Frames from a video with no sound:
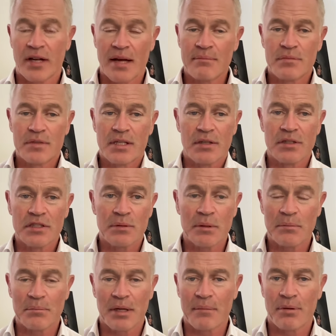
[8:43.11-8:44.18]
I'm guilty of
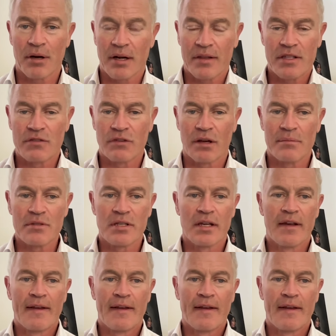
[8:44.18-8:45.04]
being, being part of these films,